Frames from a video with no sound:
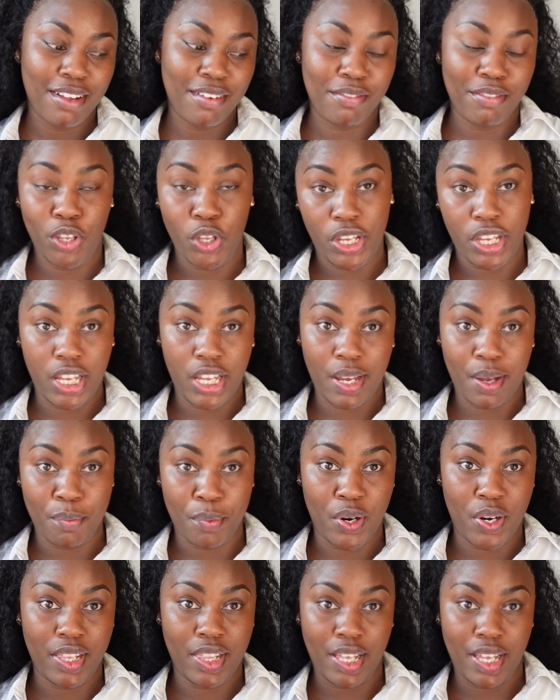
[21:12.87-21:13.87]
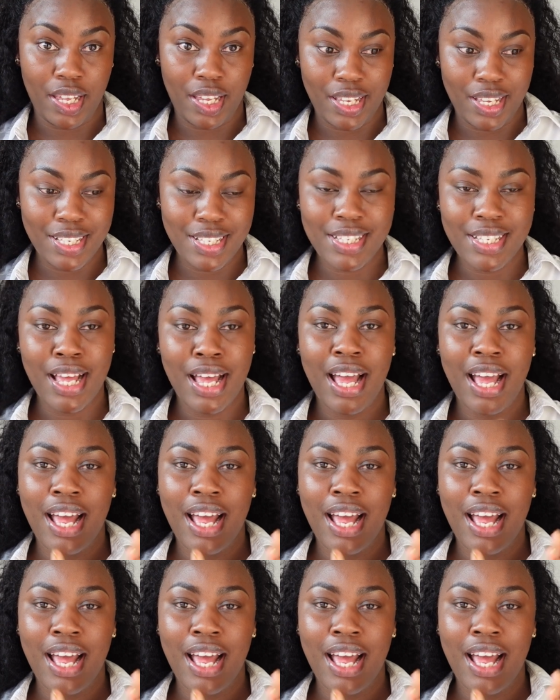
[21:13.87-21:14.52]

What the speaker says: vlogging camera there is.